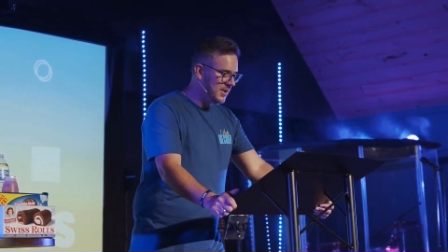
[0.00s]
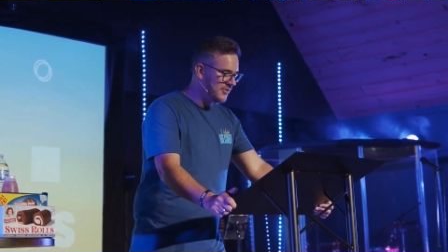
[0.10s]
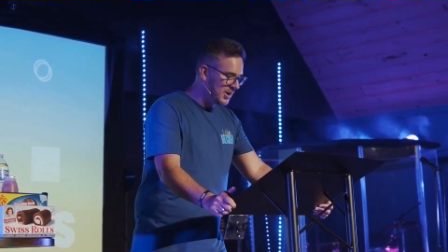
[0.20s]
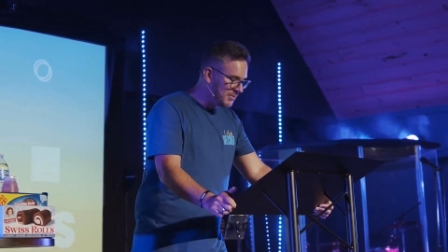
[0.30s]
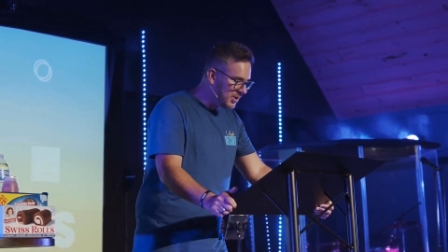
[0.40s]

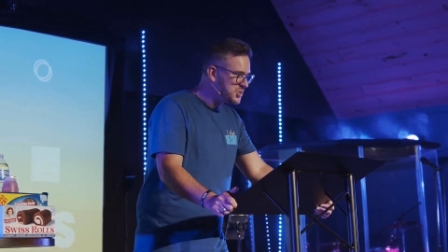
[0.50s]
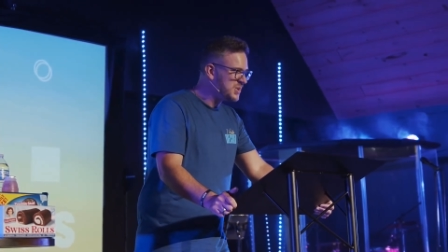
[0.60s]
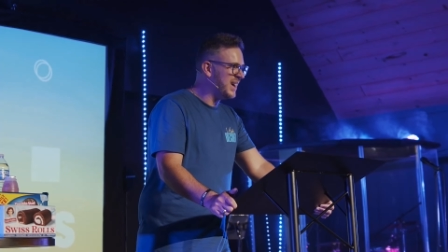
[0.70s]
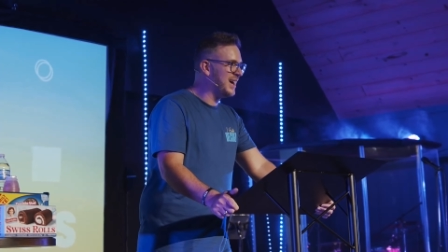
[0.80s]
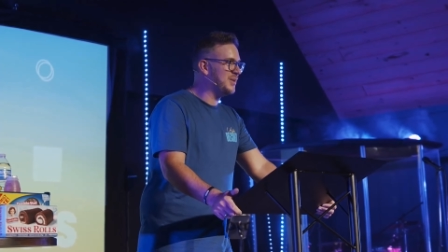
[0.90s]
for
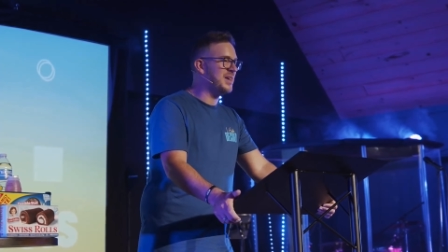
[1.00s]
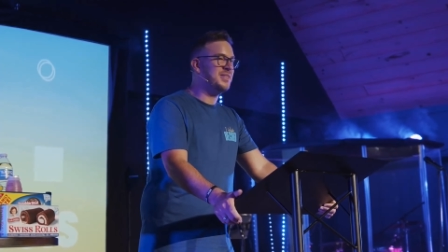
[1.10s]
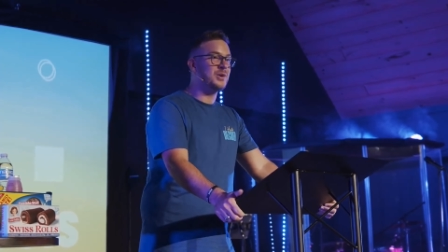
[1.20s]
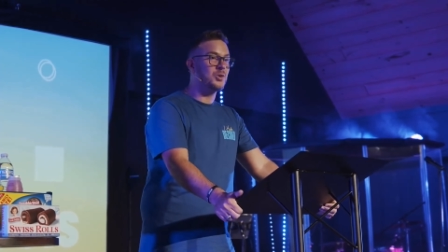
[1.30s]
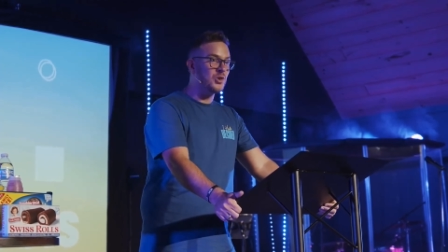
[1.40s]
emotional health, and
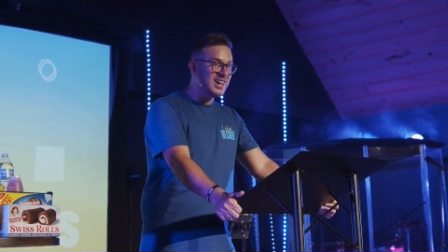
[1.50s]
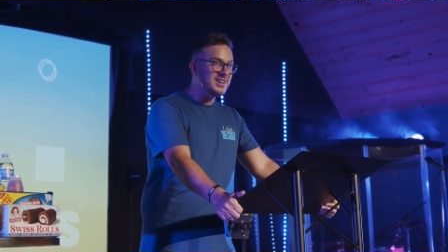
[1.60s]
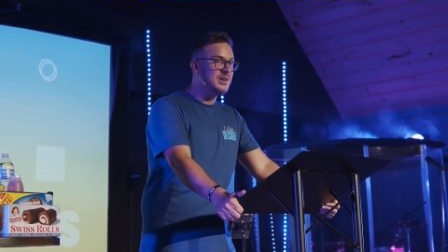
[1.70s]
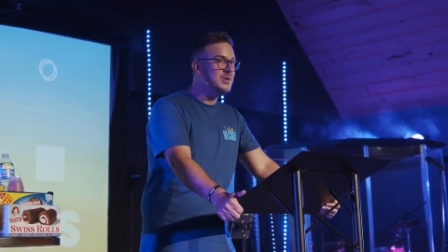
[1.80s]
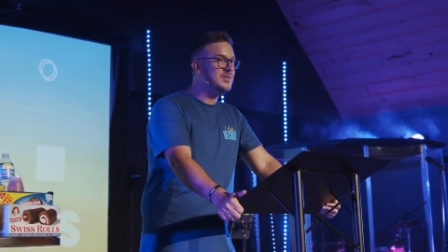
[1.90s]
the great
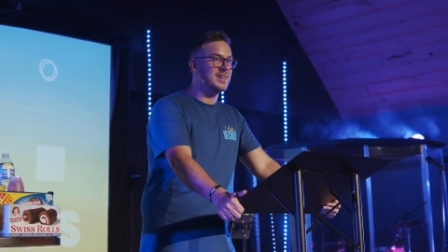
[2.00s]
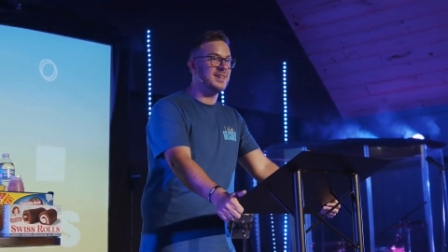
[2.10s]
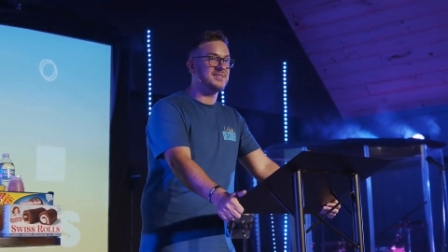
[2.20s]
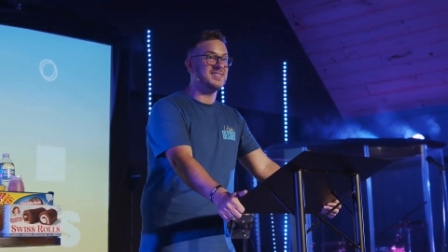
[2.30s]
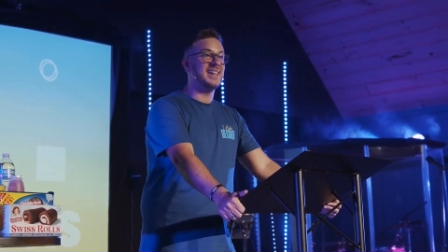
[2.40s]
news
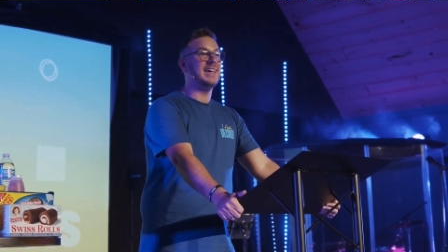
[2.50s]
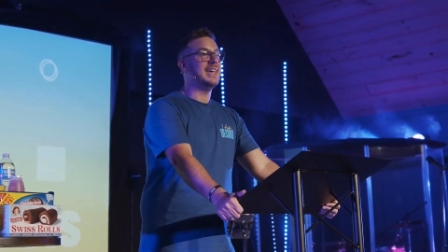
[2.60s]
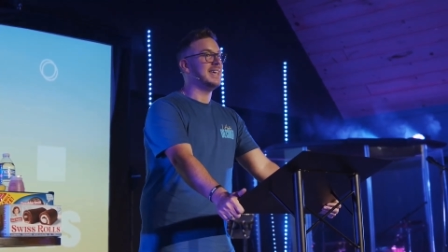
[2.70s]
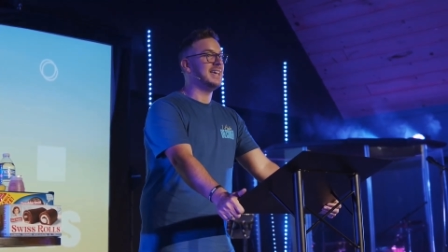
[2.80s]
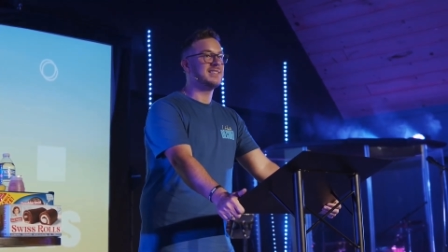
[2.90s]
is
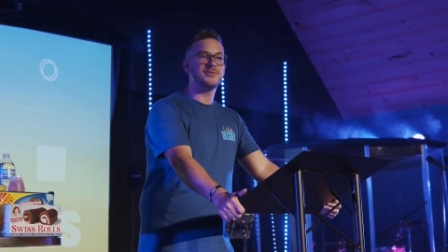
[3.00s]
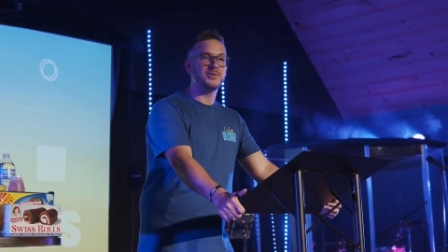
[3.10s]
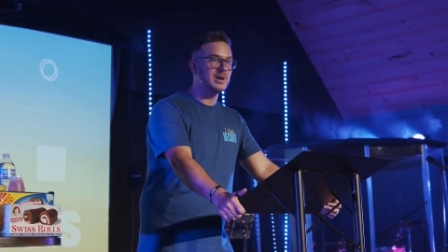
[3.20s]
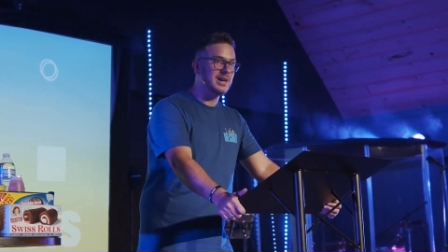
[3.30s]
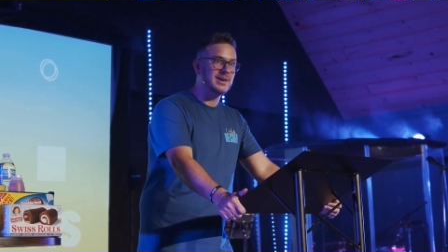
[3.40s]
it's
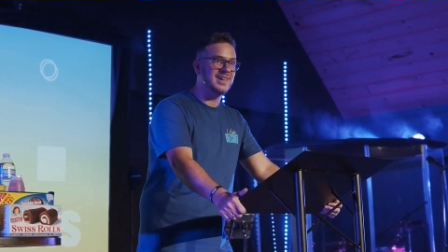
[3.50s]
free.